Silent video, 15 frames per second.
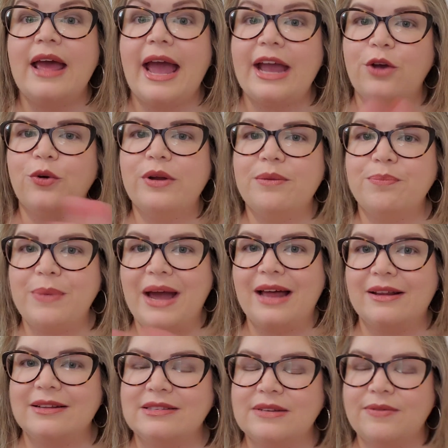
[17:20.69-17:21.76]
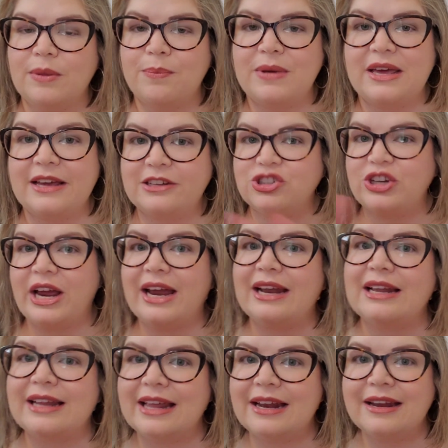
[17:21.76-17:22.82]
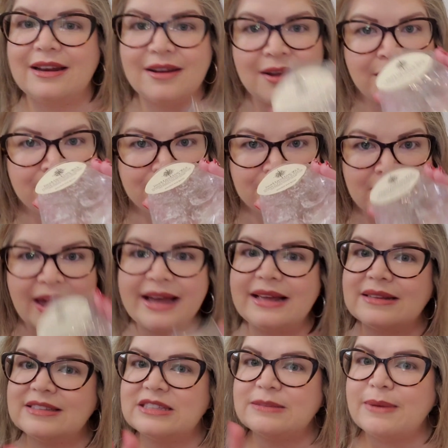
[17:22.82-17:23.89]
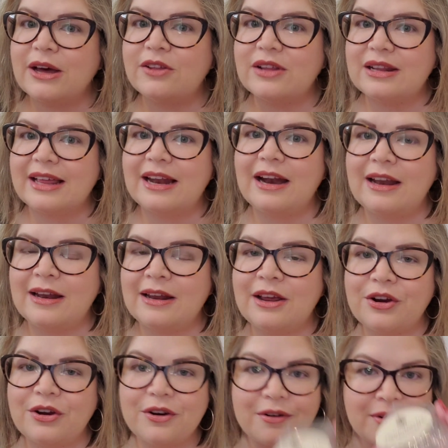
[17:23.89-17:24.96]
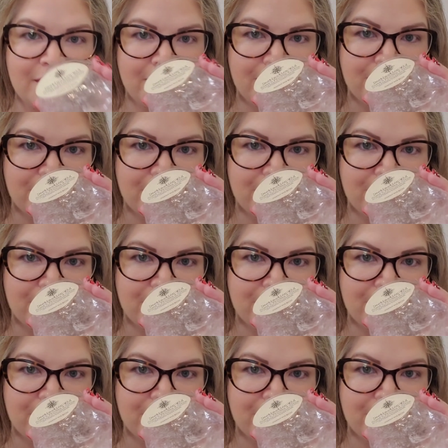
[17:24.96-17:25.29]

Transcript: a good balance of the peach and linen. I can smell the linen in here,